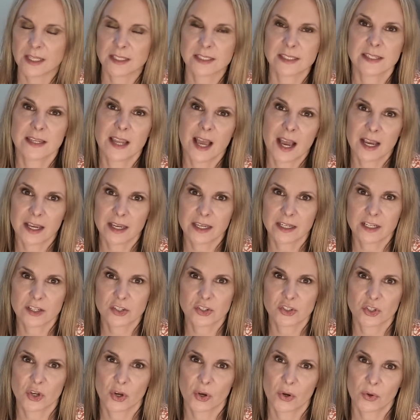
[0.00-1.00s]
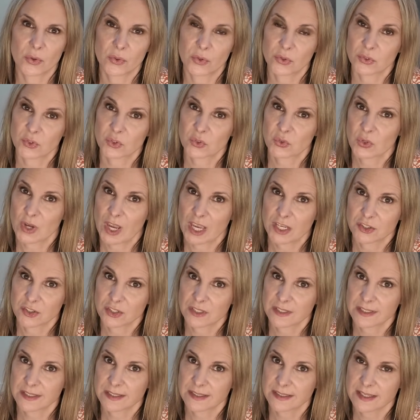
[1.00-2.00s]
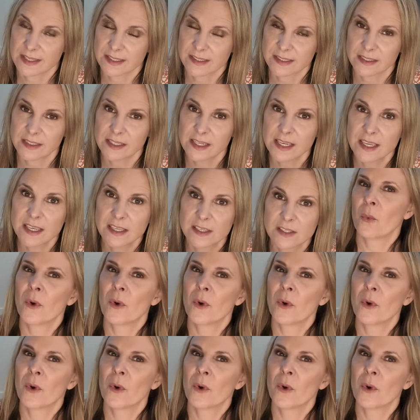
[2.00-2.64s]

it's not gonna show those scratches as easily.